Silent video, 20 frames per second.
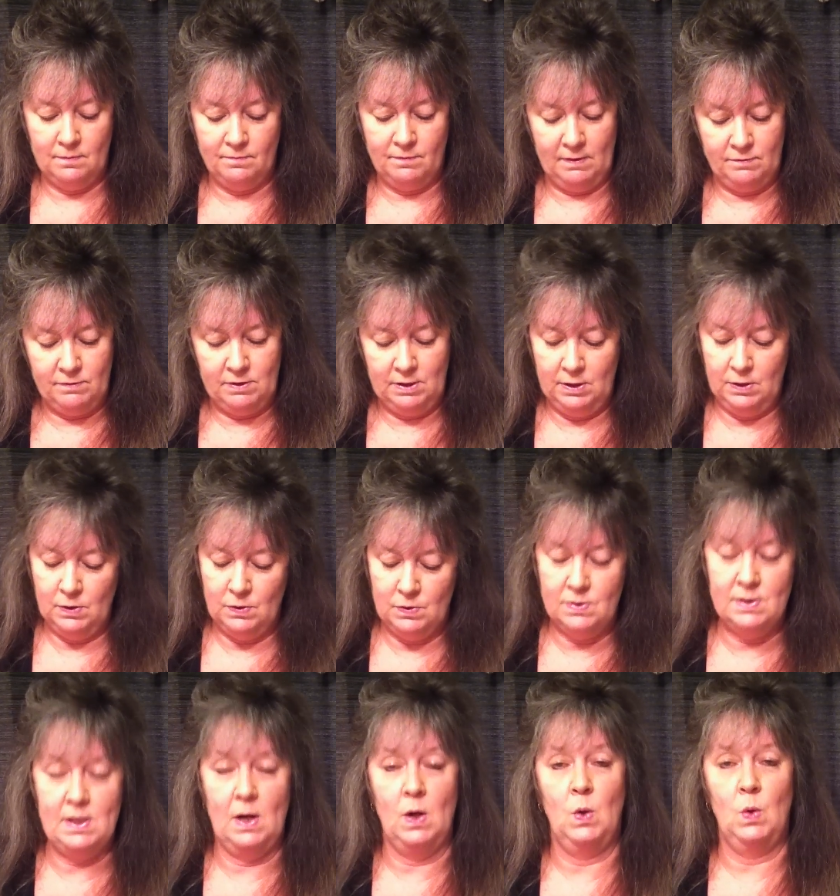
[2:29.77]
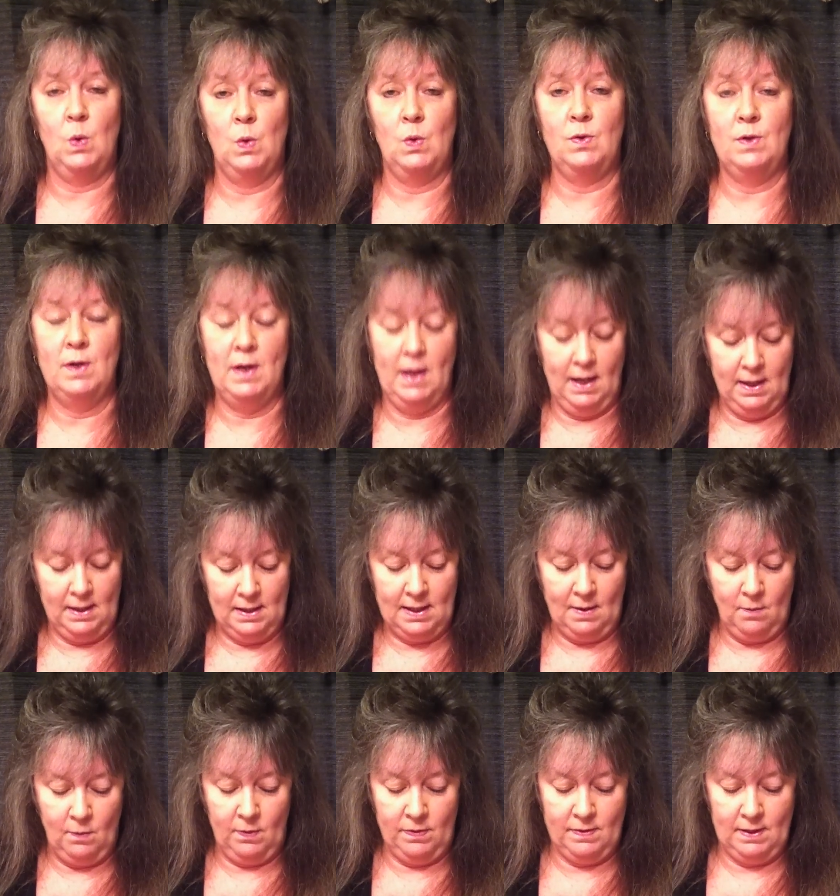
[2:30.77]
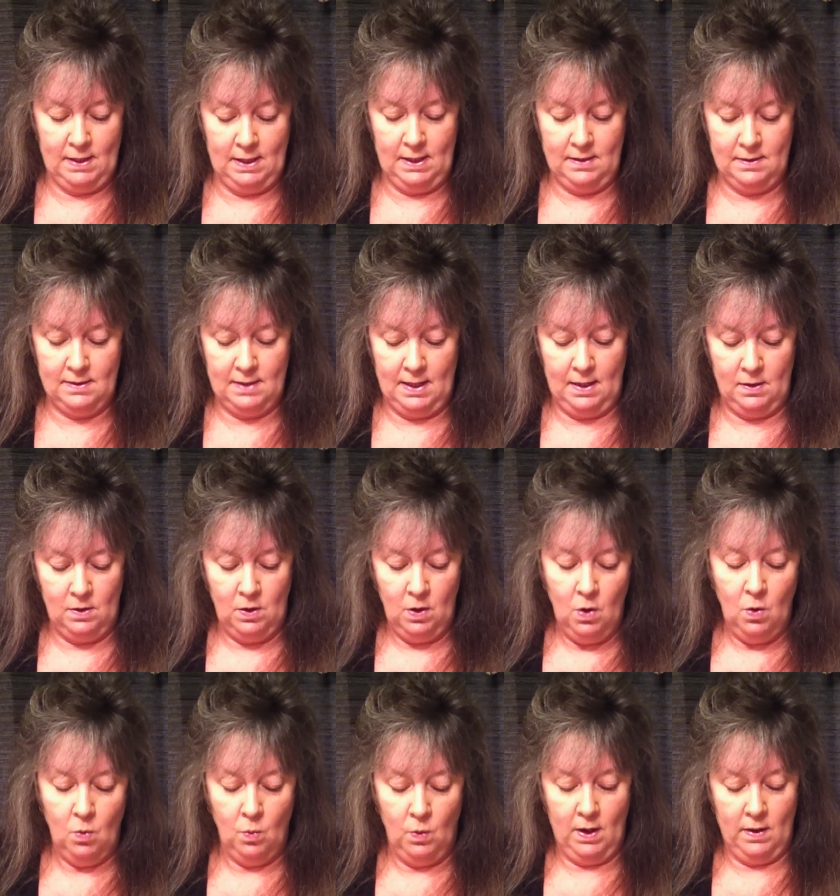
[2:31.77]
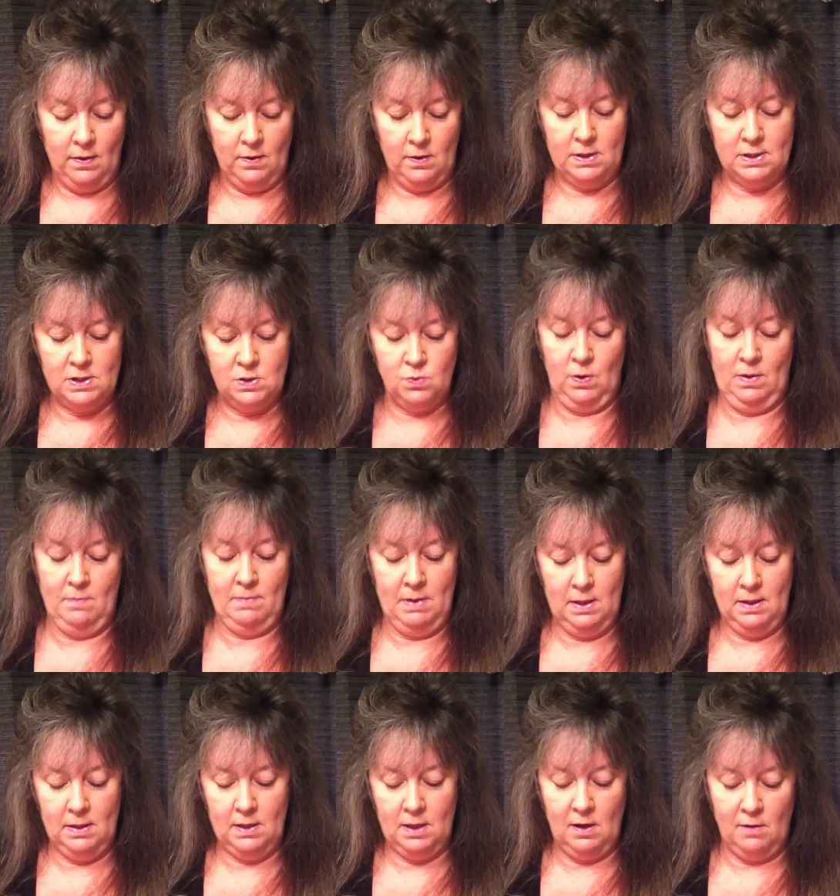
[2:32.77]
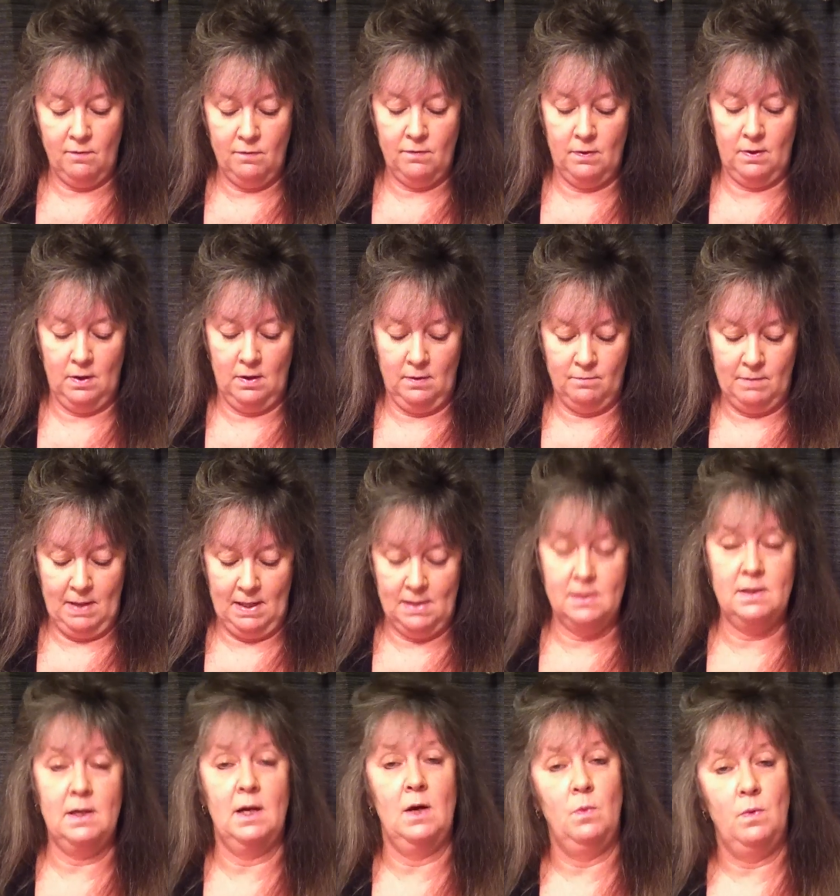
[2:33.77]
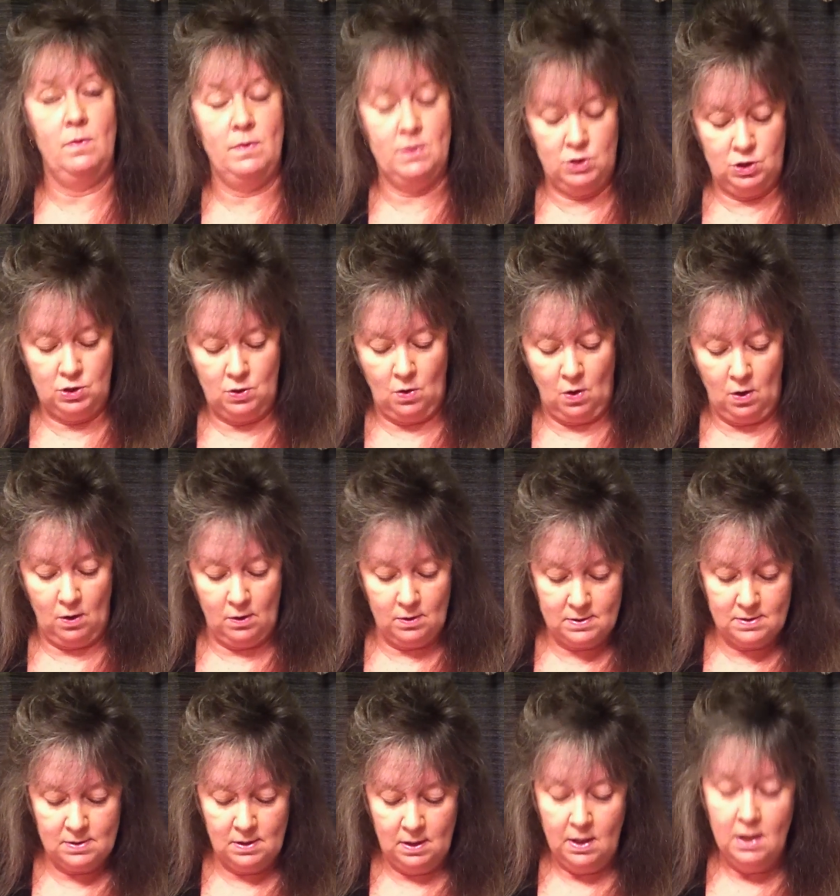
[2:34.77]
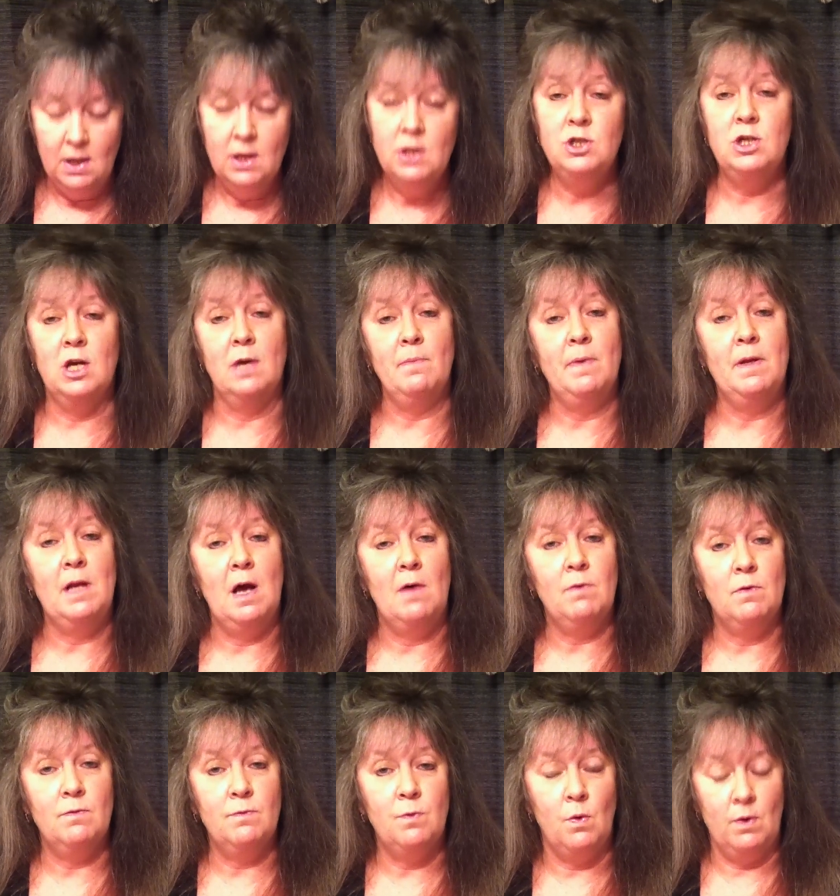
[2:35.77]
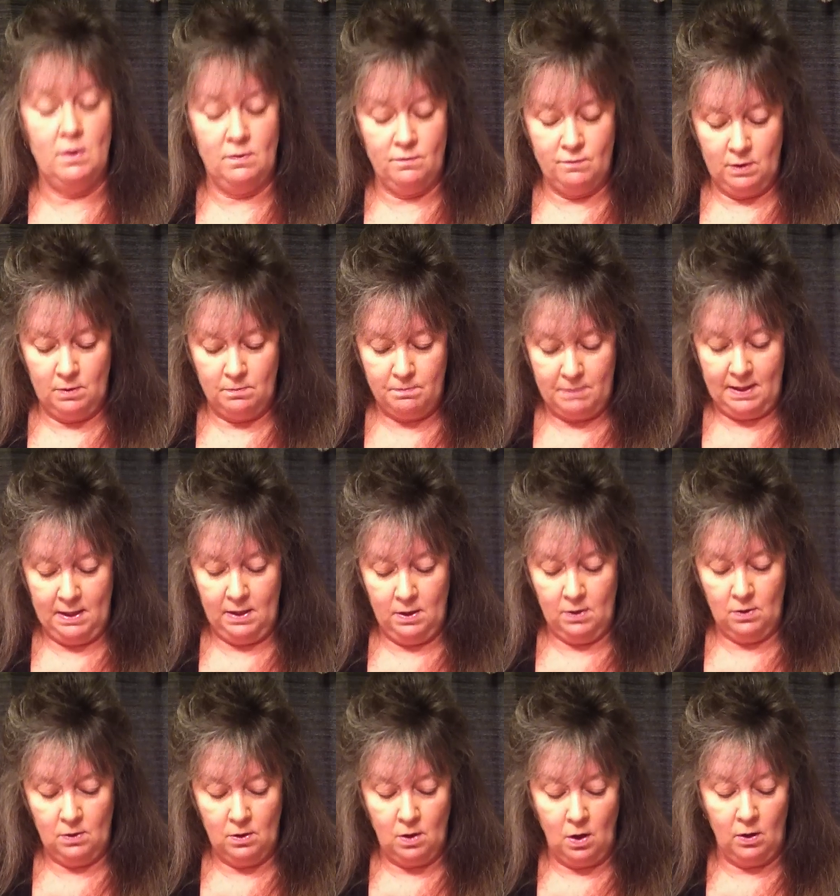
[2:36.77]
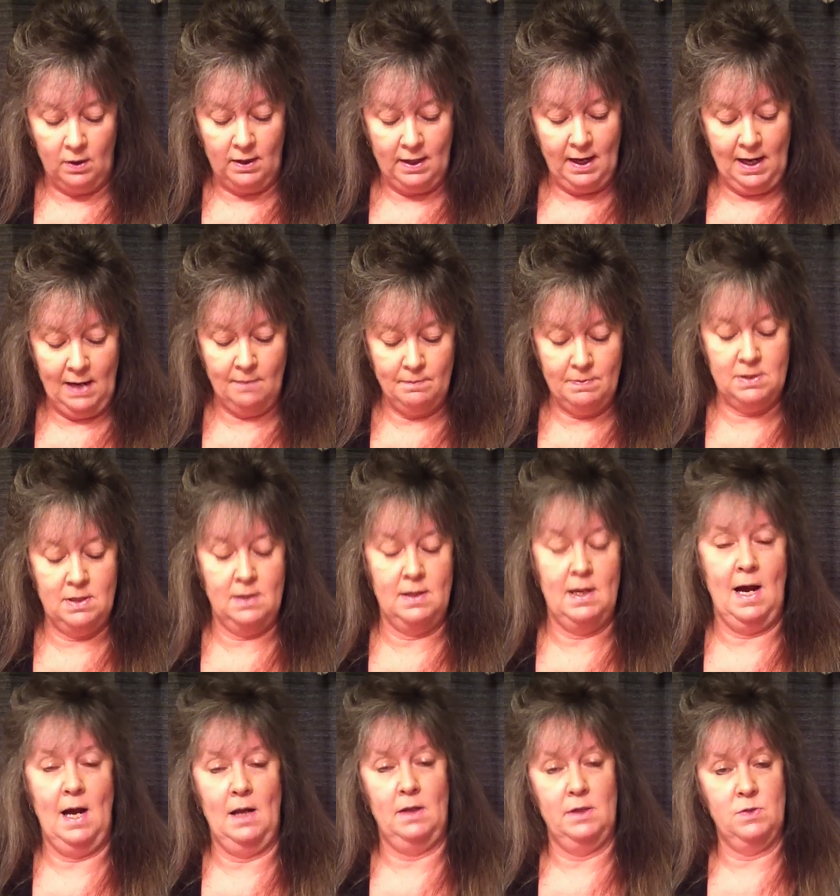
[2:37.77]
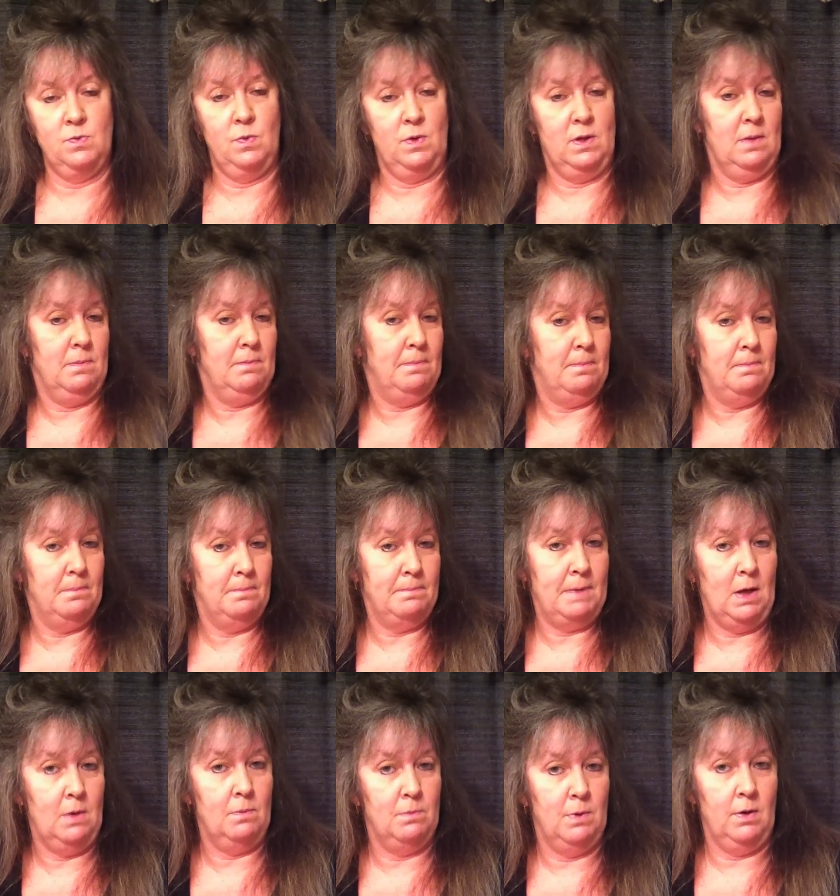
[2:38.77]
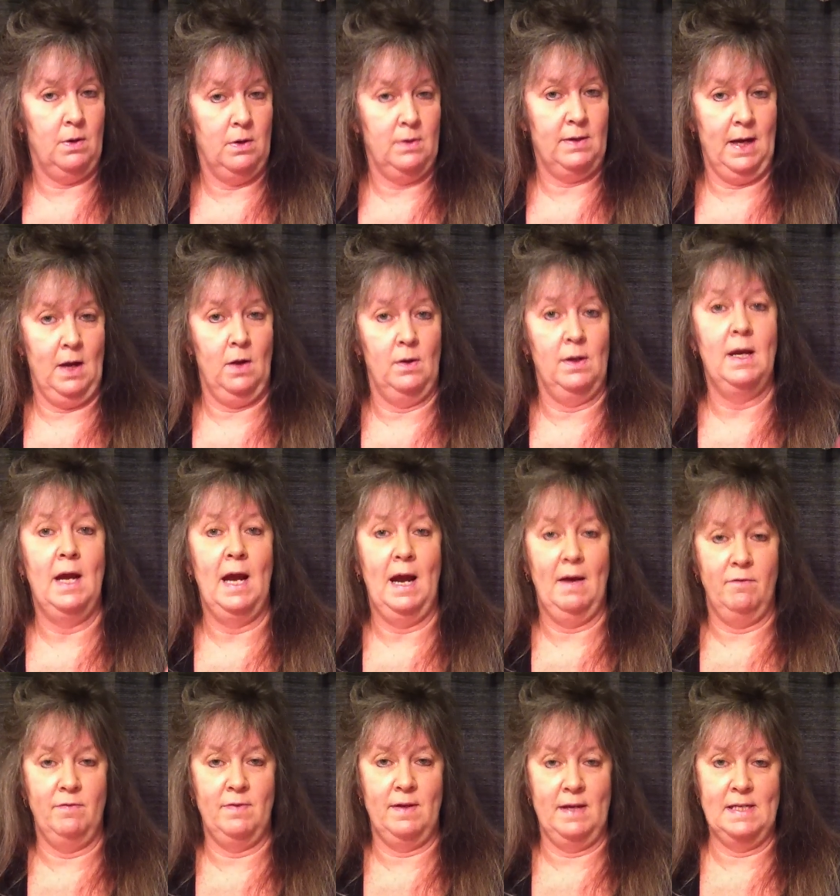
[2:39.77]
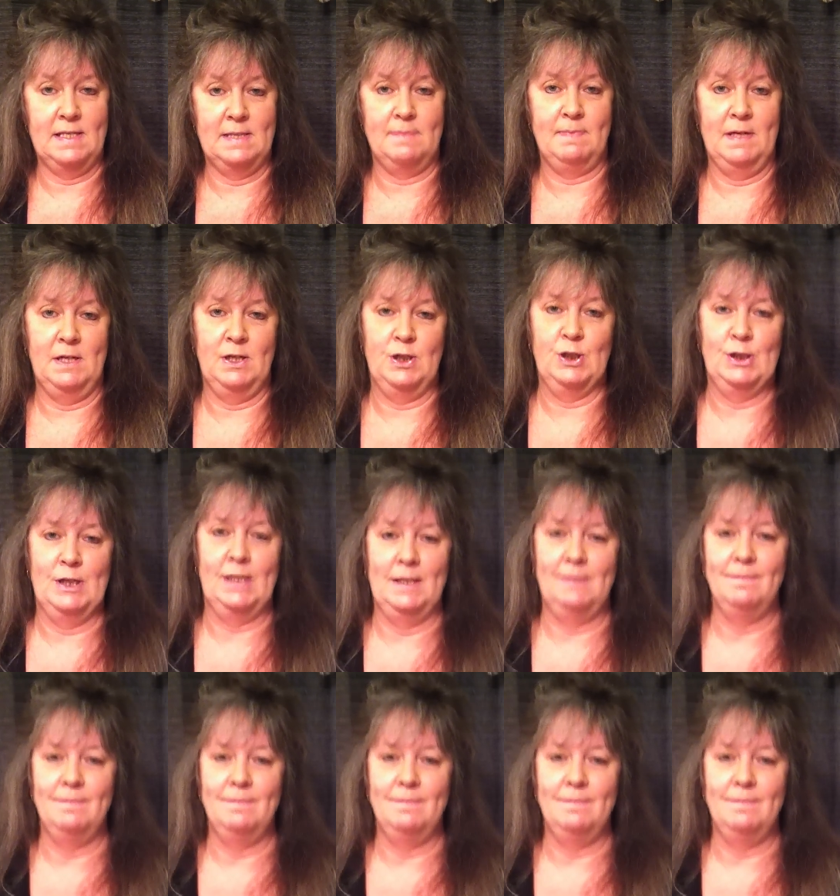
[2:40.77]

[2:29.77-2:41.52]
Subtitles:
50 years old, and I would think that whether it's swimming in the Gulf of Mexico with the sharks, jumping off a 40-foot pier, or camping to the islands with a boat broken down, everything's been good.